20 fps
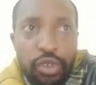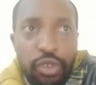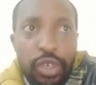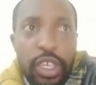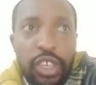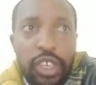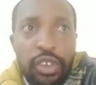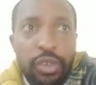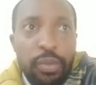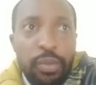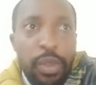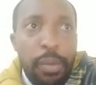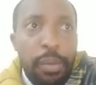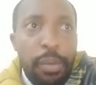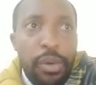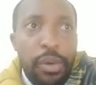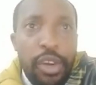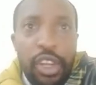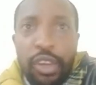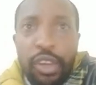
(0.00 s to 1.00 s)
to exhume the
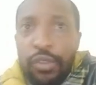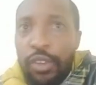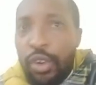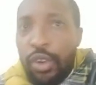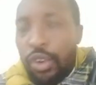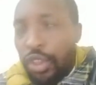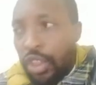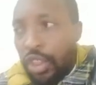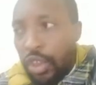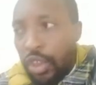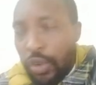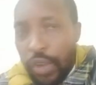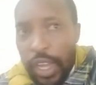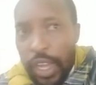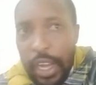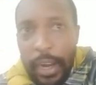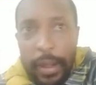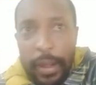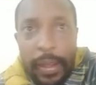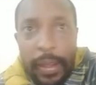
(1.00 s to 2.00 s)
body of Dorothy Ongera.